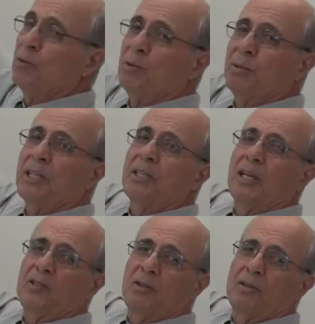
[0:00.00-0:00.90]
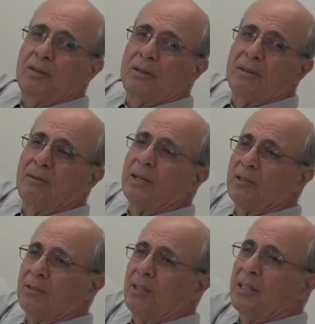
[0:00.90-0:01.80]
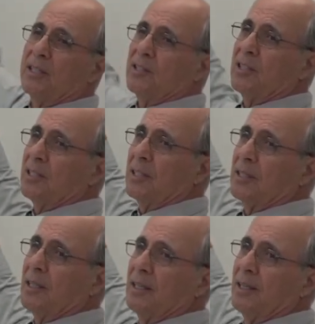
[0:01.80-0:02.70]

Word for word: to 3, yes or no? What do you think this is it?